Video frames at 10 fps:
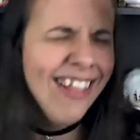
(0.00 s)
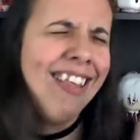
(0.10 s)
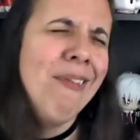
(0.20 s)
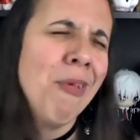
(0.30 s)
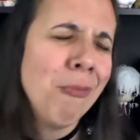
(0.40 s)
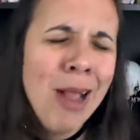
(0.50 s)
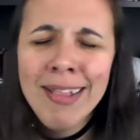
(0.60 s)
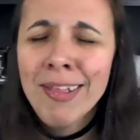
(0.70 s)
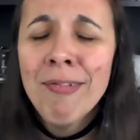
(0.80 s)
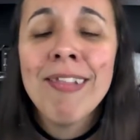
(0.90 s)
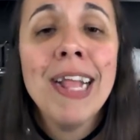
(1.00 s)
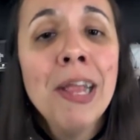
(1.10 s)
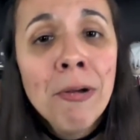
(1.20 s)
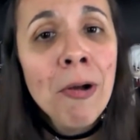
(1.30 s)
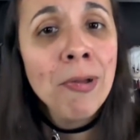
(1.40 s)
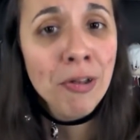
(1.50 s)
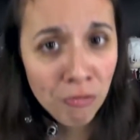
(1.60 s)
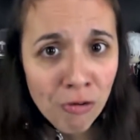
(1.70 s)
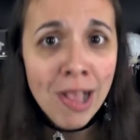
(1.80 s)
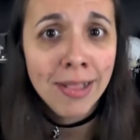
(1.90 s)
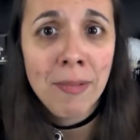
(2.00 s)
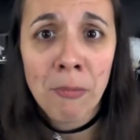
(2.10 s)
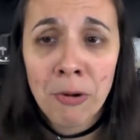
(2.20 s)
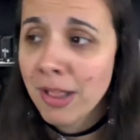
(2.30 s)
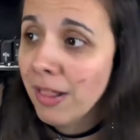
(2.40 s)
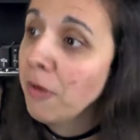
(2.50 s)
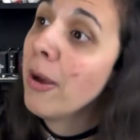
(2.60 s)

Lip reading: and even rescues the hero in distress aboard his